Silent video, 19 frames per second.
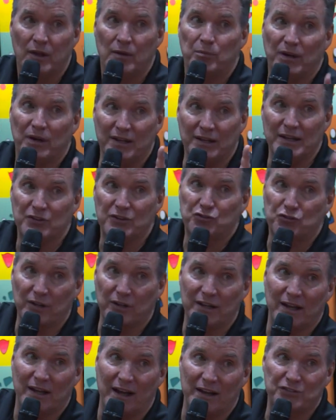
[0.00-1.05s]
But
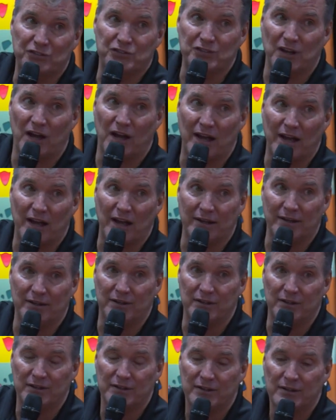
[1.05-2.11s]
initially, I
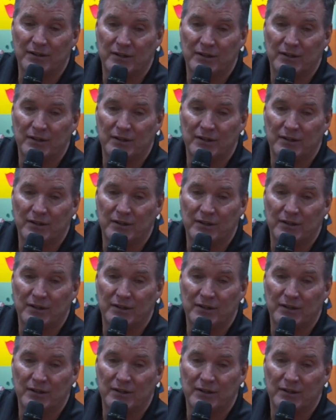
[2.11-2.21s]
signed